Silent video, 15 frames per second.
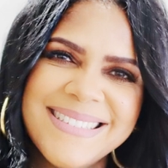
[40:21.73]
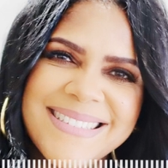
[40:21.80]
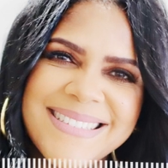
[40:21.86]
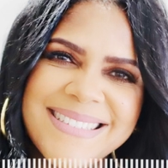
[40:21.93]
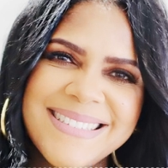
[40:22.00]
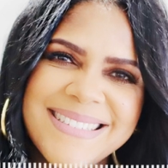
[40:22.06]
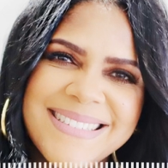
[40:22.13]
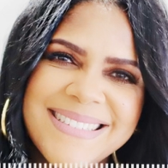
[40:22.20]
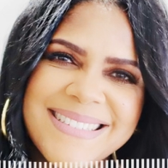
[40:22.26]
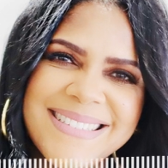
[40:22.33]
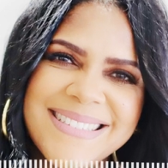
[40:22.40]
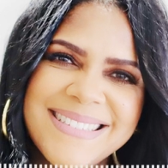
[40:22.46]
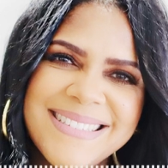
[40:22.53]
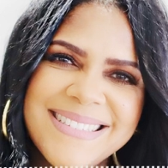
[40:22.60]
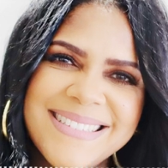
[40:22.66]
and it's my
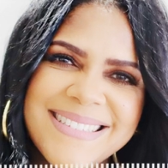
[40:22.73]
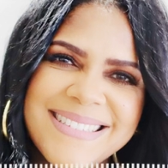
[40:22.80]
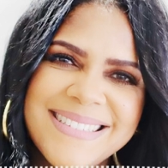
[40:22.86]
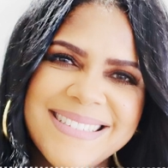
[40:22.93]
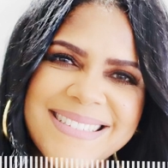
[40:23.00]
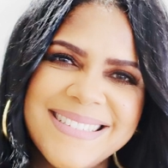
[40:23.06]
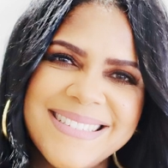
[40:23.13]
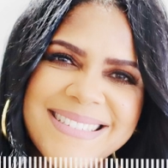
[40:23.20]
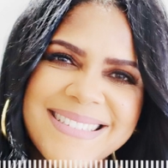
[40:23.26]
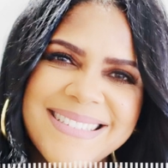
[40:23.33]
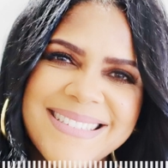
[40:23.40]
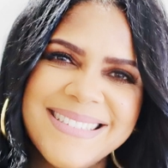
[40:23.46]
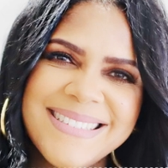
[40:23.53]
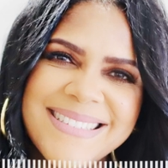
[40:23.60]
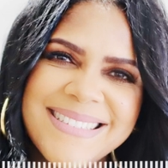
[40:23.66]
number one source for
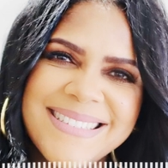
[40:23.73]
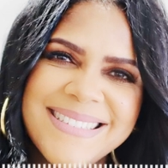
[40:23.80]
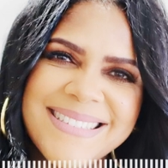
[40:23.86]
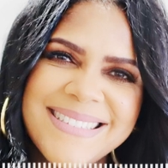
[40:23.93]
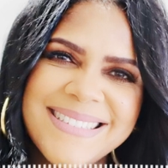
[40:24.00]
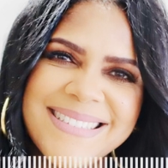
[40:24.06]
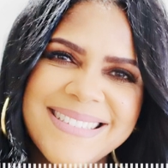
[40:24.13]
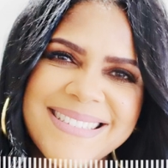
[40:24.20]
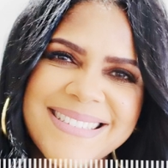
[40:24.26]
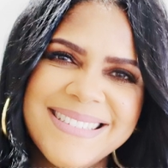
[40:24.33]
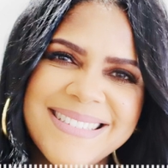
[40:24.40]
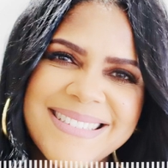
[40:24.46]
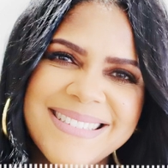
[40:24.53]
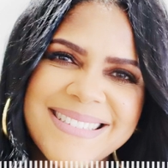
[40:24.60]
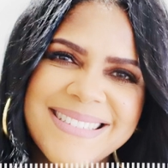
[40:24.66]
quality pasture raised
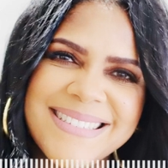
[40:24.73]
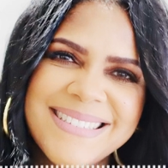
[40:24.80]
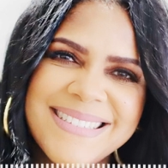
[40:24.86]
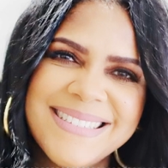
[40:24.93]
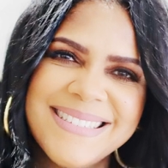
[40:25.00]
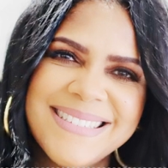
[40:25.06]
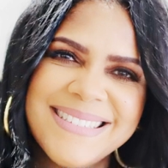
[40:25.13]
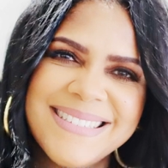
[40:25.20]
meat and chicken.